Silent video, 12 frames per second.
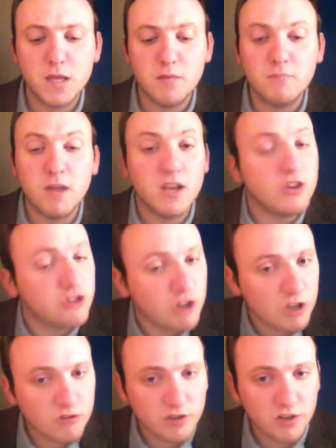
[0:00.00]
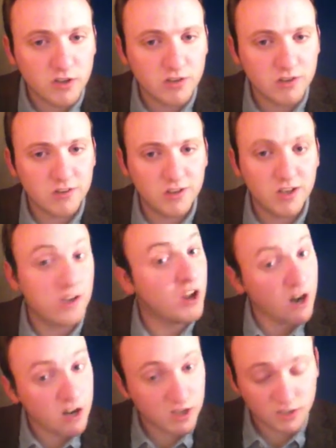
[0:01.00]
Many children in
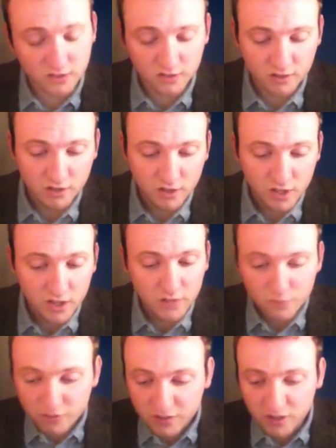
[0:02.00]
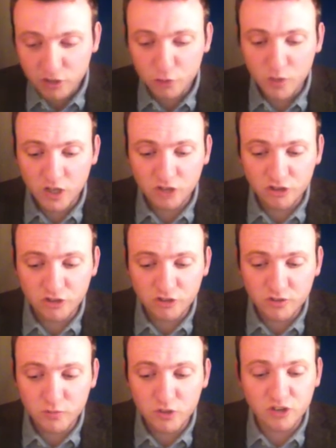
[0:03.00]
Ireland live in situations
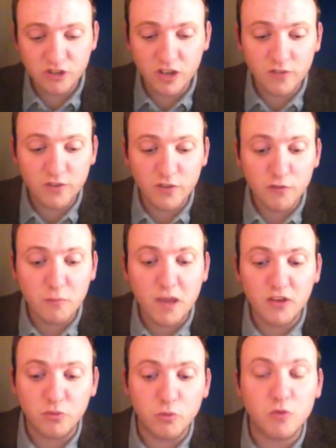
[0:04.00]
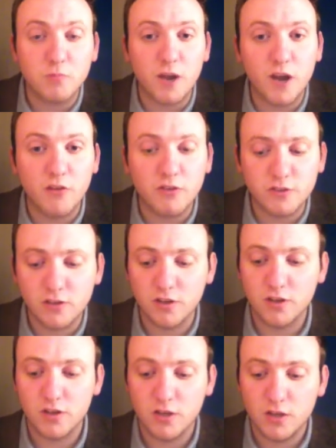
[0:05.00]
in which they have never met one parent
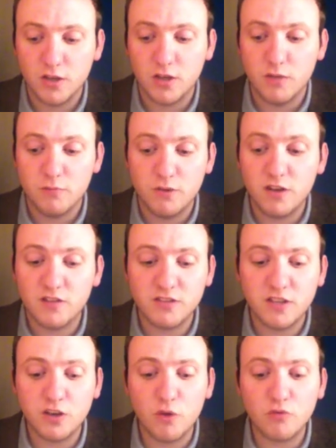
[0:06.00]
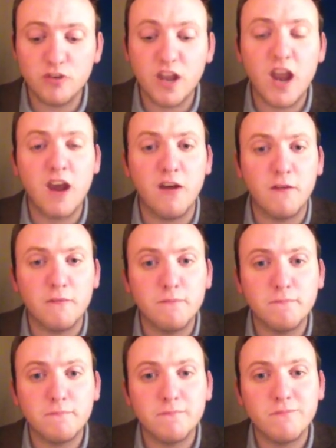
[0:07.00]
because they don't care.
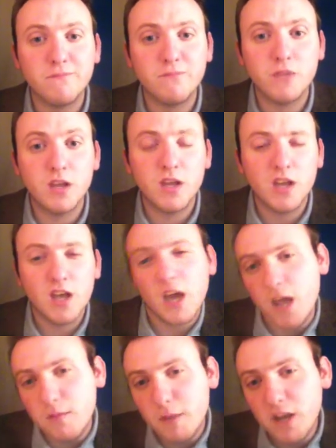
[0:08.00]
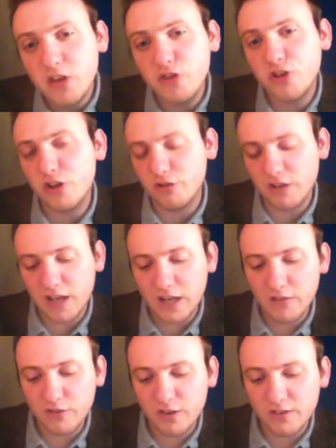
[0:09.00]
And many children
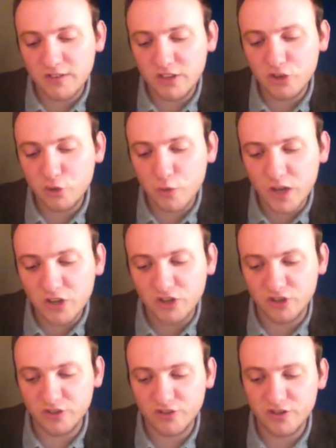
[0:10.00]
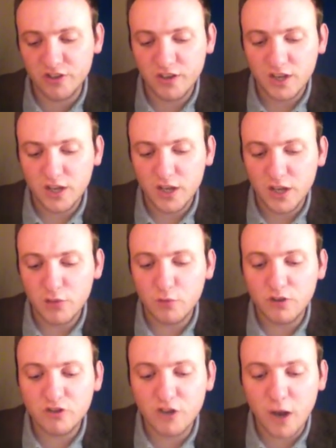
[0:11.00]
live in situations in
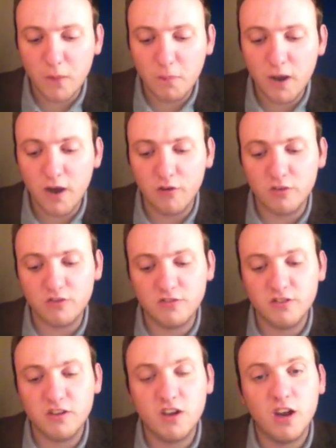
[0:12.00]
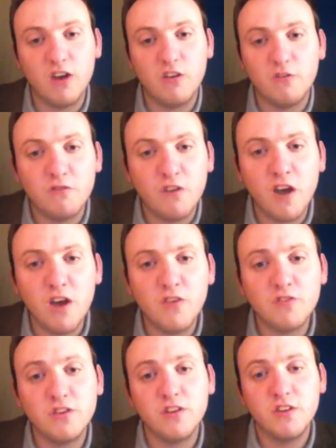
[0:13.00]
which their parents are involved